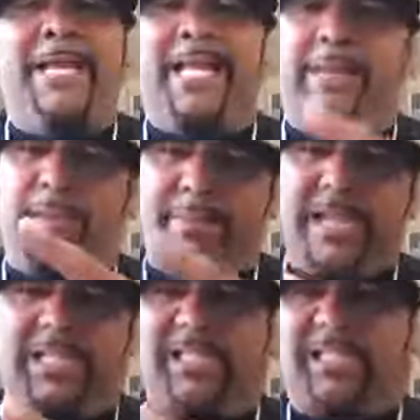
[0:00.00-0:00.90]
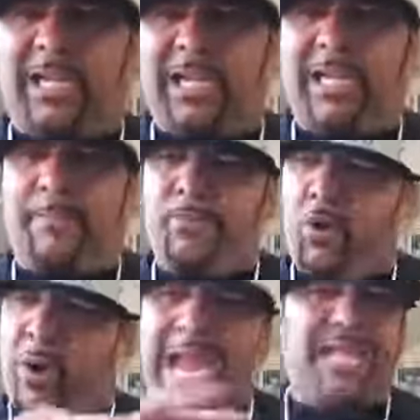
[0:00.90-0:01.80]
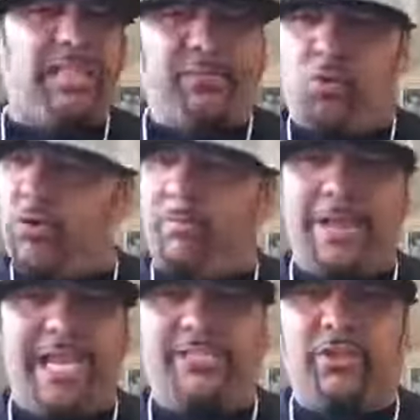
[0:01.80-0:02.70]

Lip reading: And let me make this clear. No active quarterback.